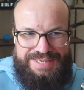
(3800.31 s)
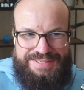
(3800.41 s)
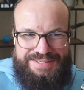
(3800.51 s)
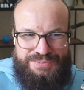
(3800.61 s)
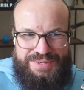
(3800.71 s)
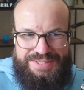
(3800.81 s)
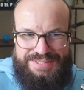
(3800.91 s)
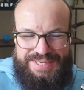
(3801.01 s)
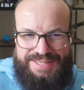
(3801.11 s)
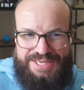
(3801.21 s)
I just want to
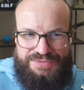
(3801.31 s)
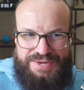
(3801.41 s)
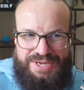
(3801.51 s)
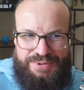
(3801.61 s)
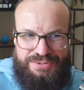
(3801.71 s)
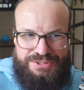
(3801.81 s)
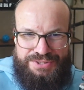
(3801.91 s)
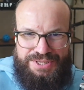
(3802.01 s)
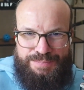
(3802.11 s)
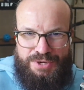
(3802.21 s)
say thanks for coming on to
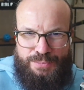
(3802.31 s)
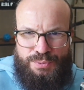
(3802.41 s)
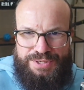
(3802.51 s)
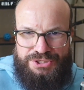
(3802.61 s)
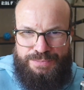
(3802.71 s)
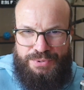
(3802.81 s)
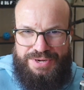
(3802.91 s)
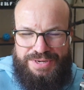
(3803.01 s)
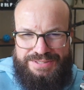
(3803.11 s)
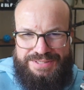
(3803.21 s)
the Pickleball Addiction
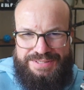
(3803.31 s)
podcast.